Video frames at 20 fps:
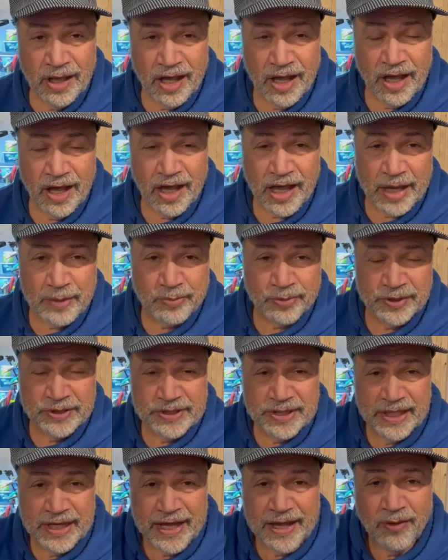I
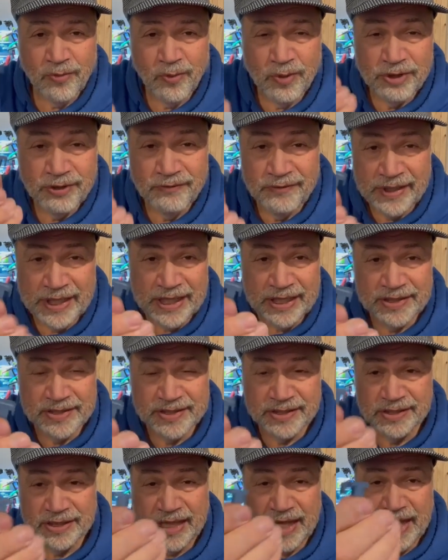printed out one of
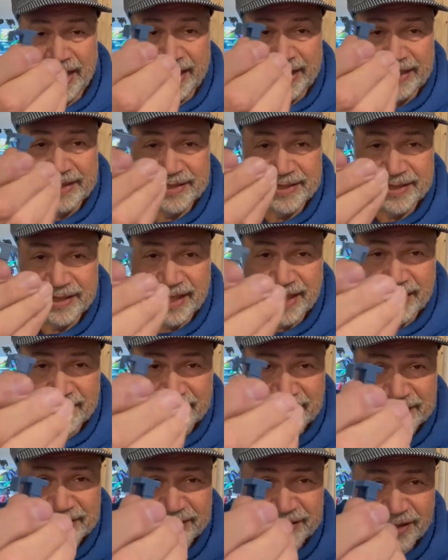these guys.
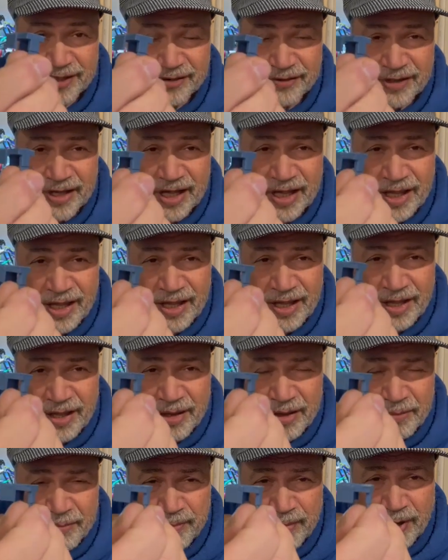These are
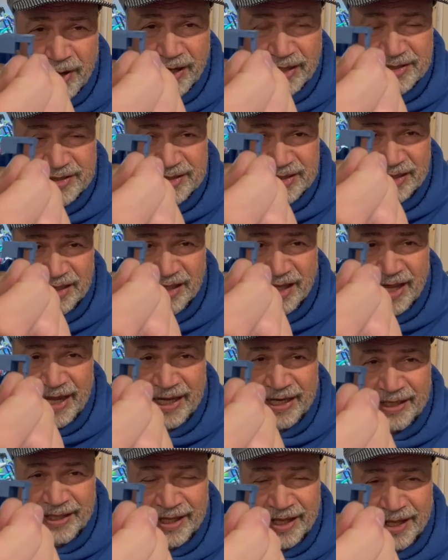Marx to
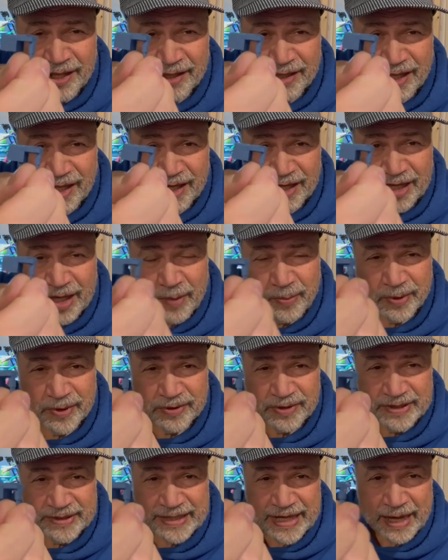Lionel
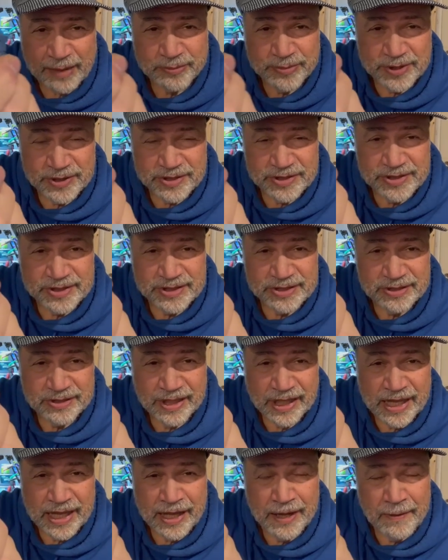coupler adapters,
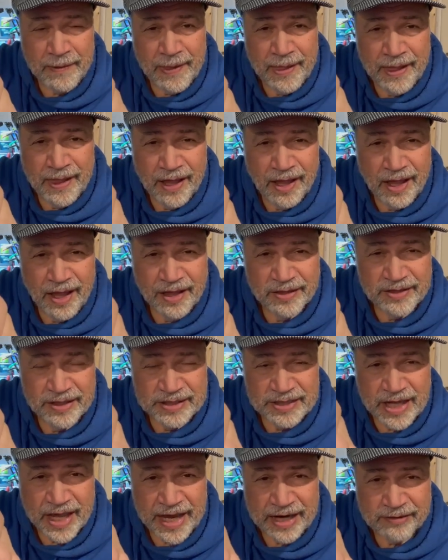okay? The
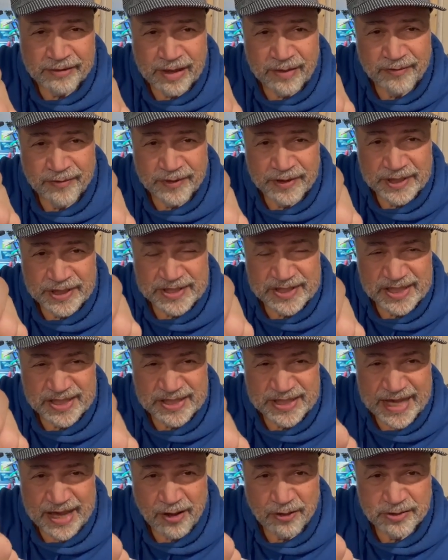diagram for this
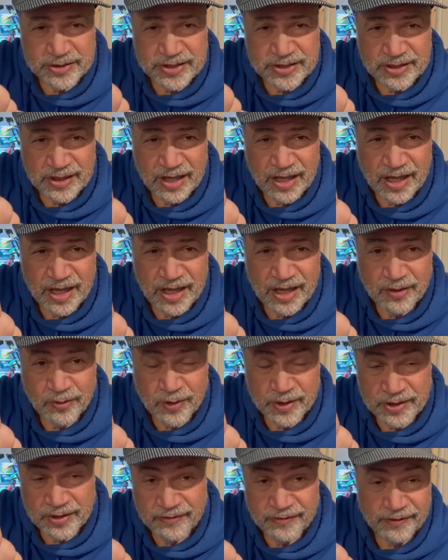is out,
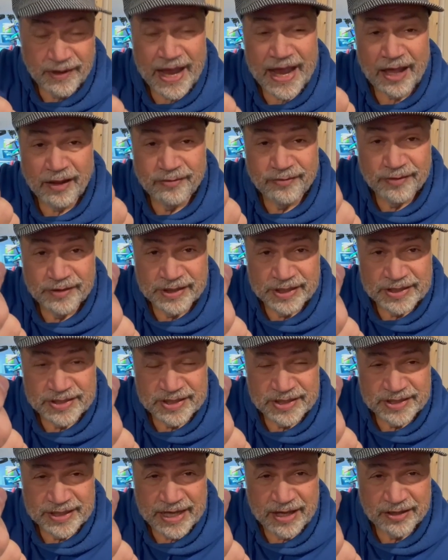or the file for this
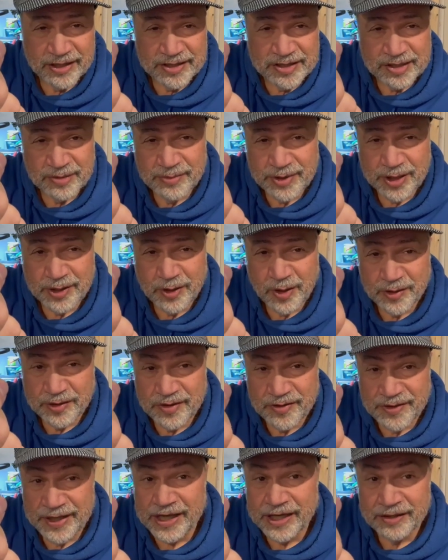is out on something called
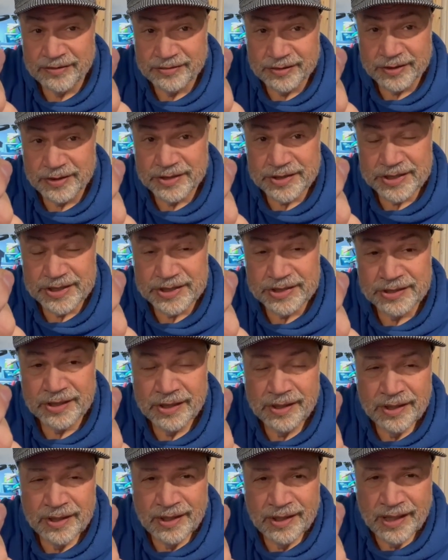Thingiverse.
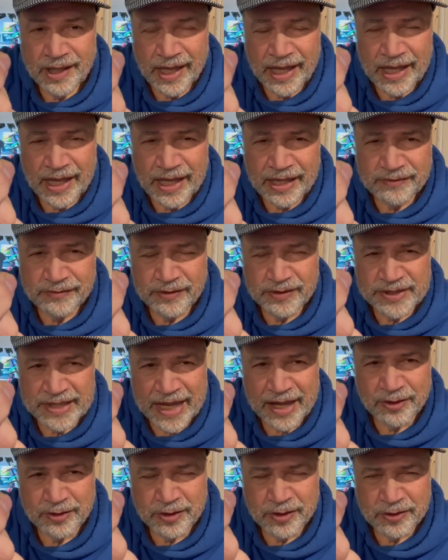And if you
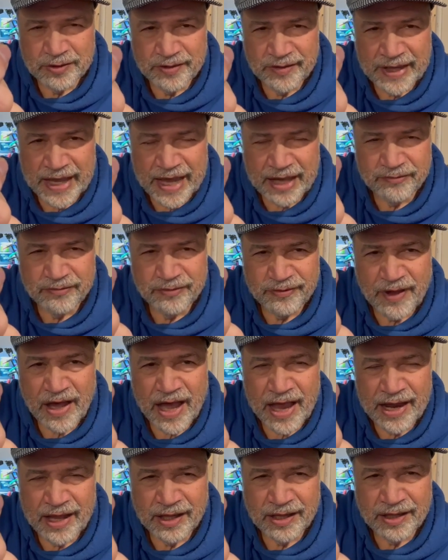download that
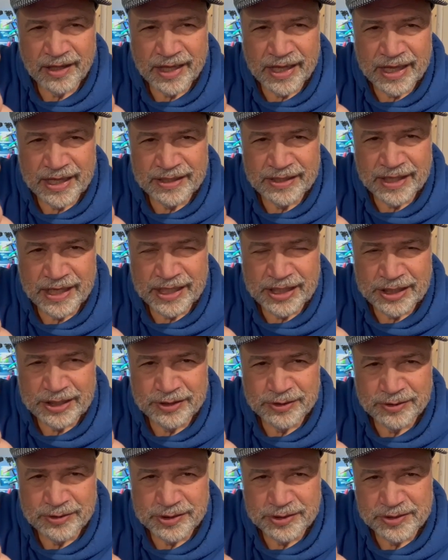file and then
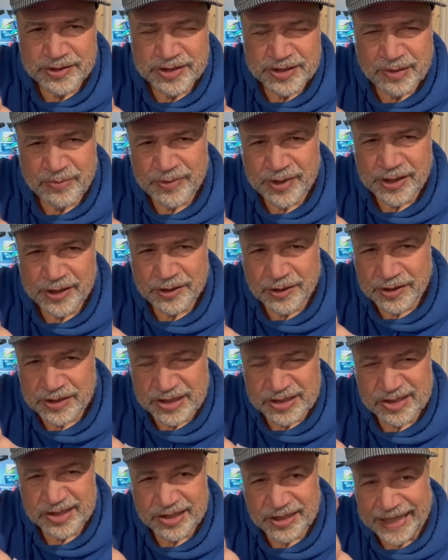you use something called
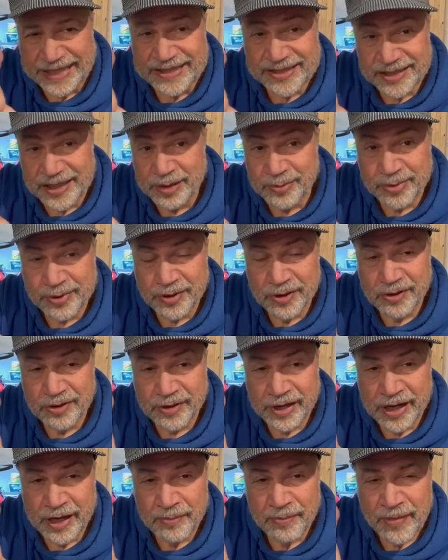a slicing
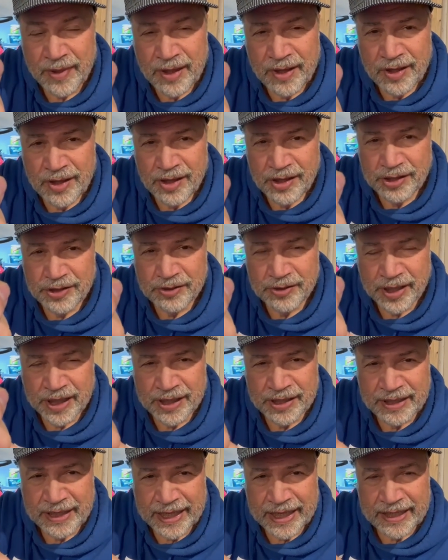program, you
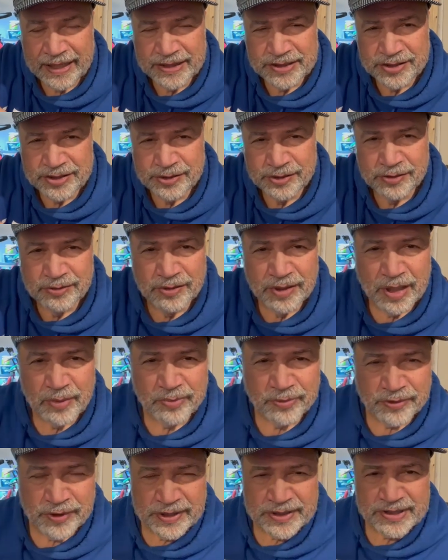can get it to
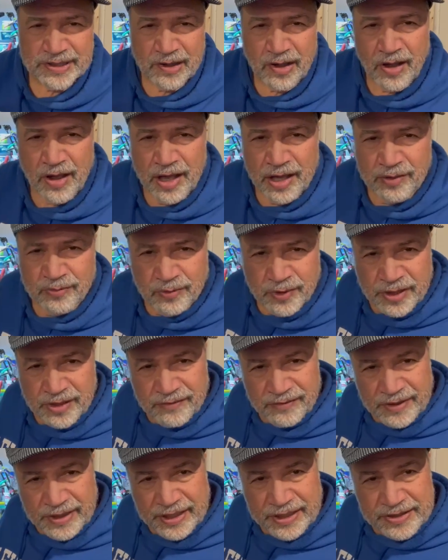print on one
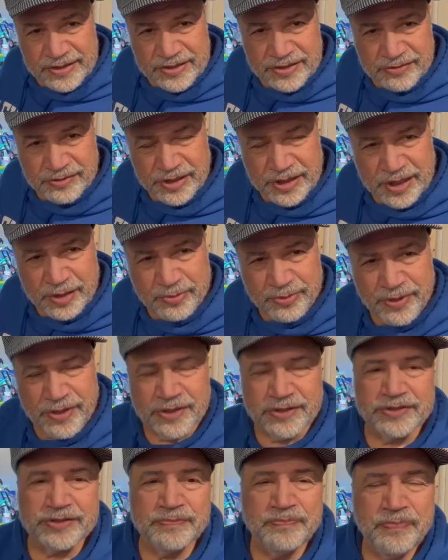of these 3D
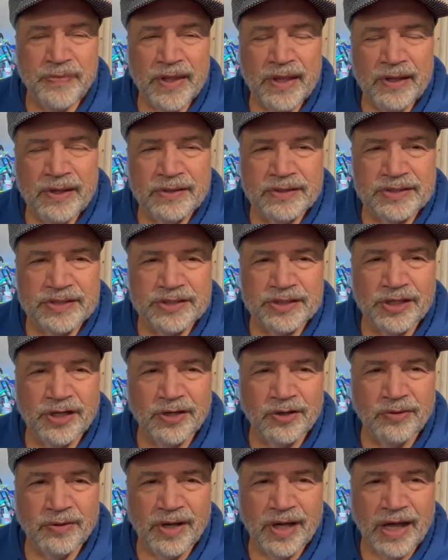printers.
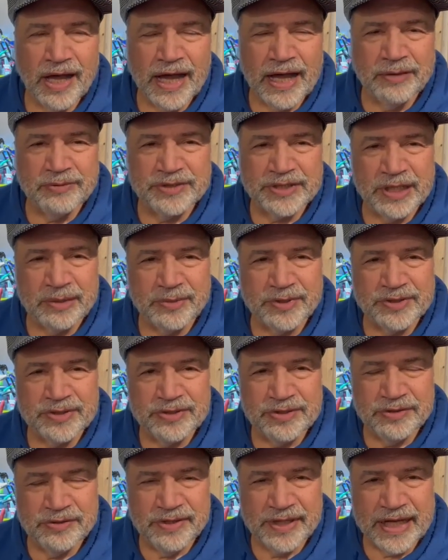So I was able to
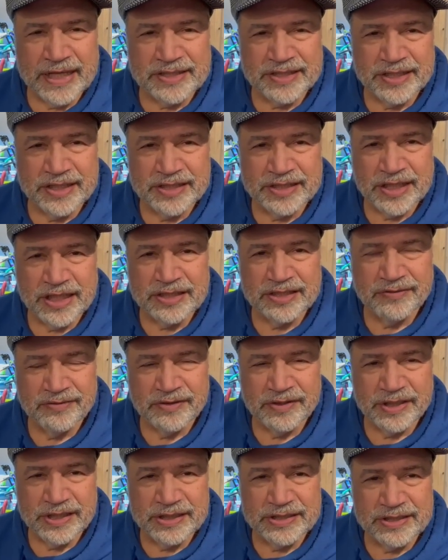do that
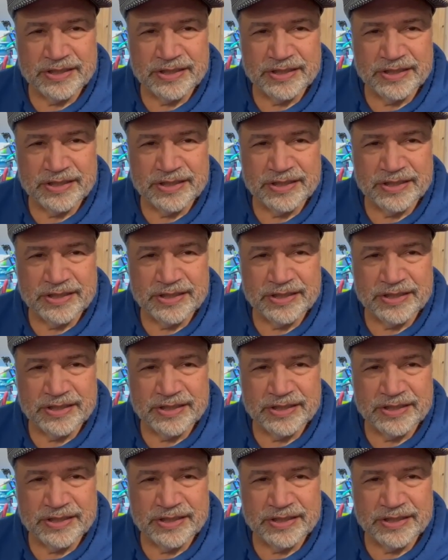successfully.